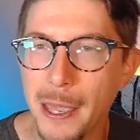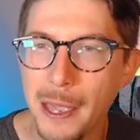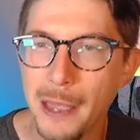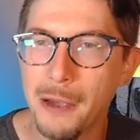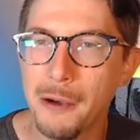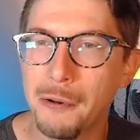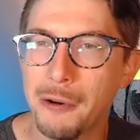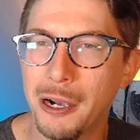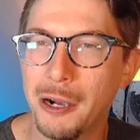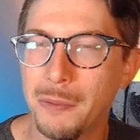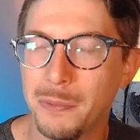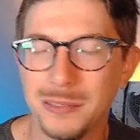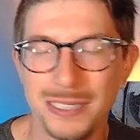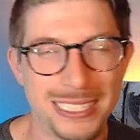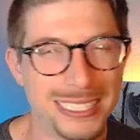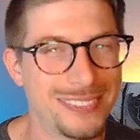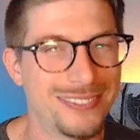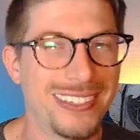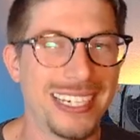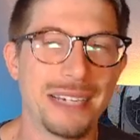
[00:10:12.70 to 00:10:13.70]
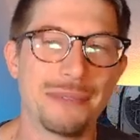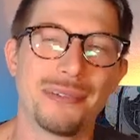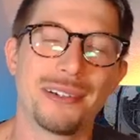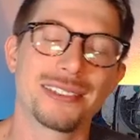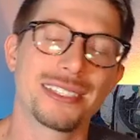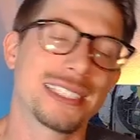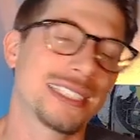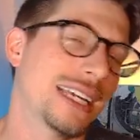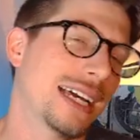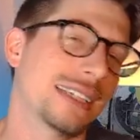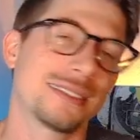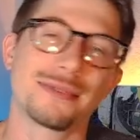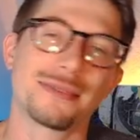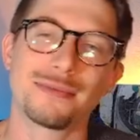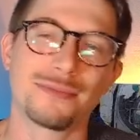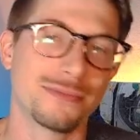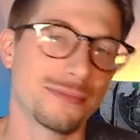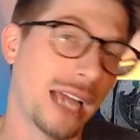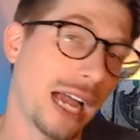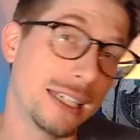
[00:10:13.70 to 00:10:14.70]
Hopefully to my opponent.
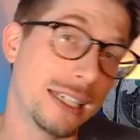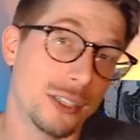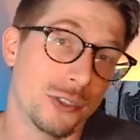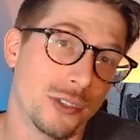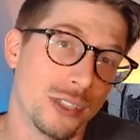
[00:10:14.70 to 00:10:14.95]
I don't